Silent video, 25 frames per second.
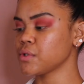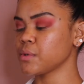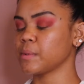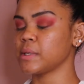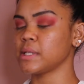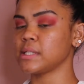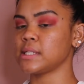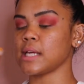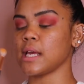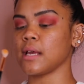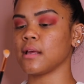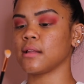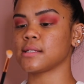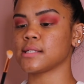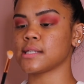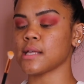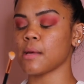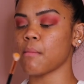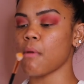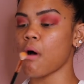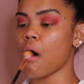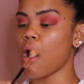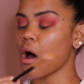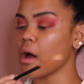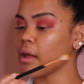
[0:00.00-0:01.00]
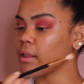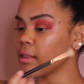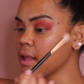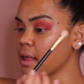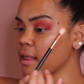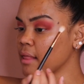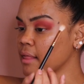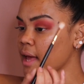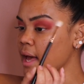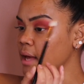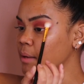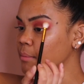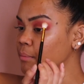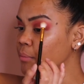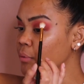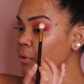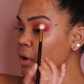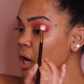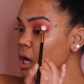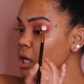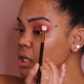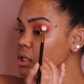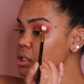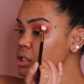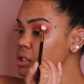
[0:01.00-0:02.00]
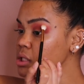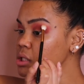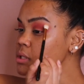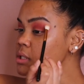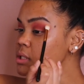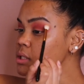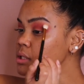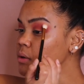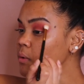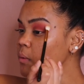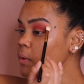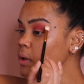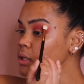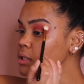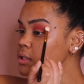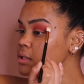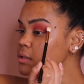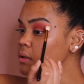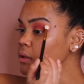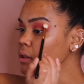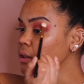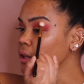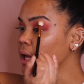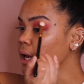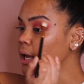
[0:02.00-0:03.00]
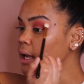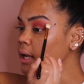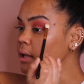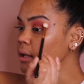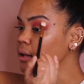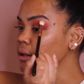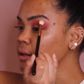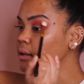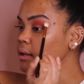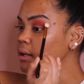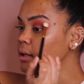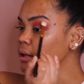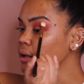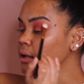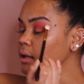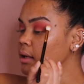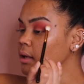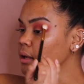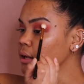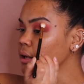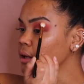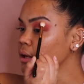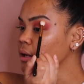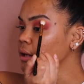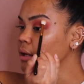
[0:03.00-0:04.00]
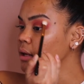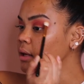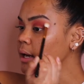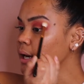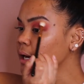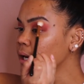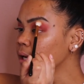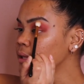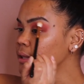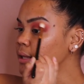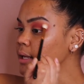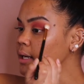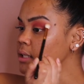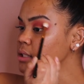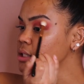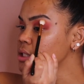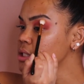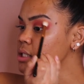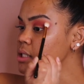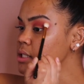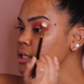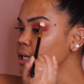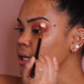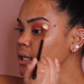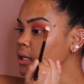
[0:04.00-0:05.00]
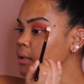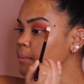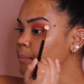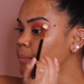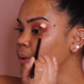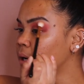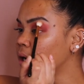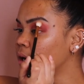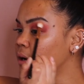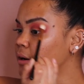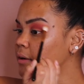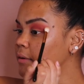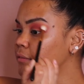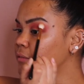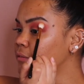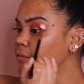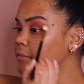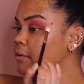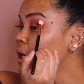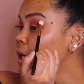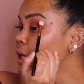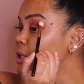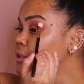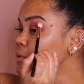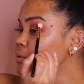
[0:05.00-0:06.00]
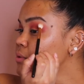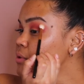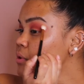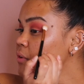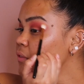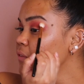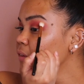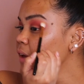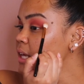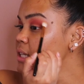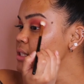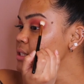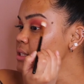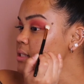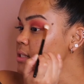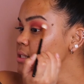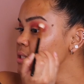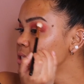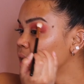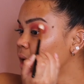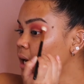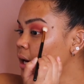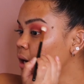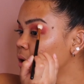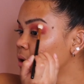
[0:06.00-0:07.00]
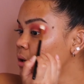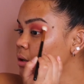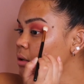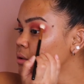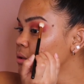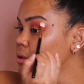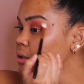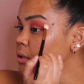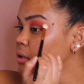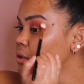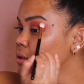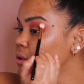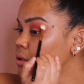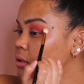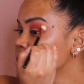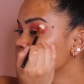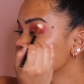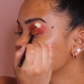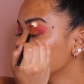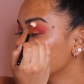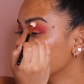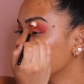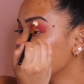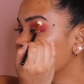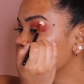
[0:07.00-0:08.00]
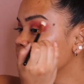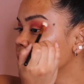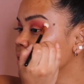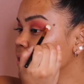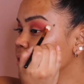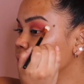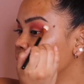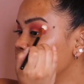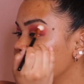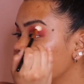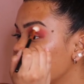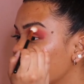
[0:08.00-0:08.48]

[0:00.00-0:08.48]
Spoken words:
So I'm going to take some on that brush. Just going to lightly add that shade above. I don't know if you guys can tell. Just going to add a little